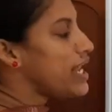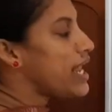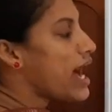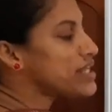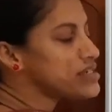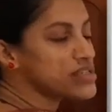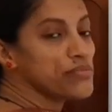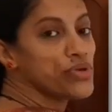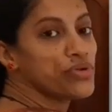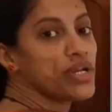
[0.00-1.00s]
larger
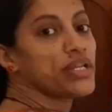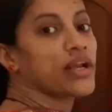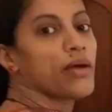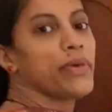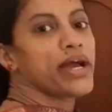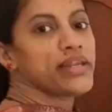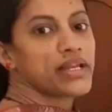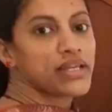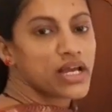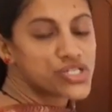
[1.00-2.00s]
subunit come and
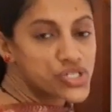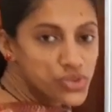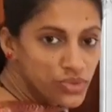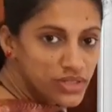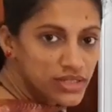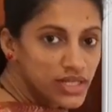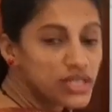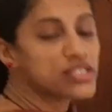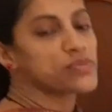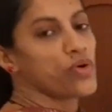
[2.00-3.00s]
attach to
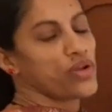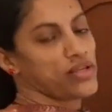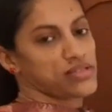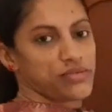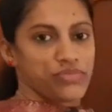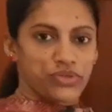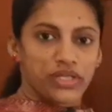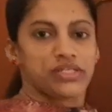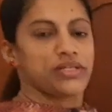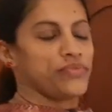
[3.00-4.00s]
the smaller
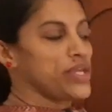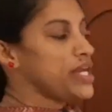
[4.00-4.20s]
subunit.